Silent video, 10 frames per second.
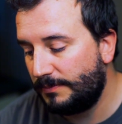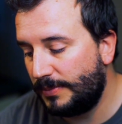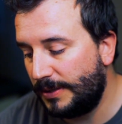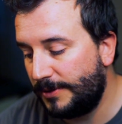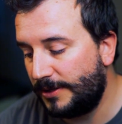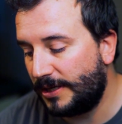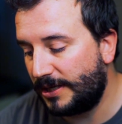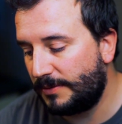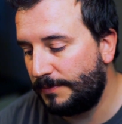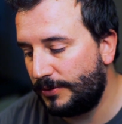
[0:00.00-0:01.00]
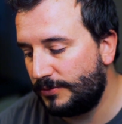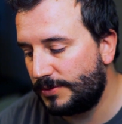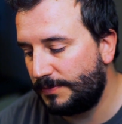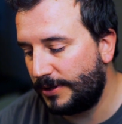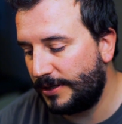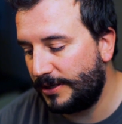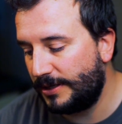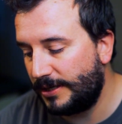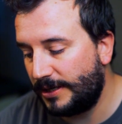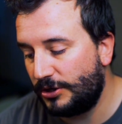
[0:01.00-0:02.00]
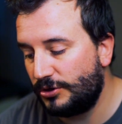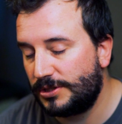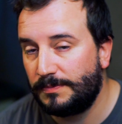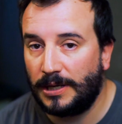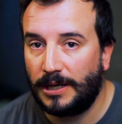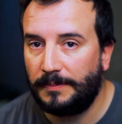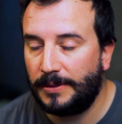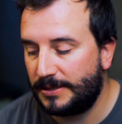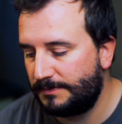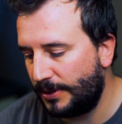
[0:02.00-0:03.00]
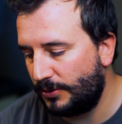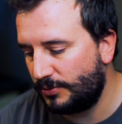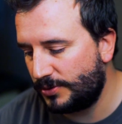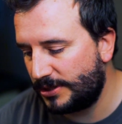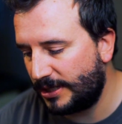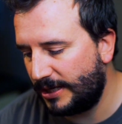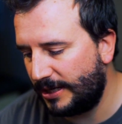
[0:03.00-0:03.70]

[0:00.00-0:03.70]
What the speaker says: lager pills, but I used my best pills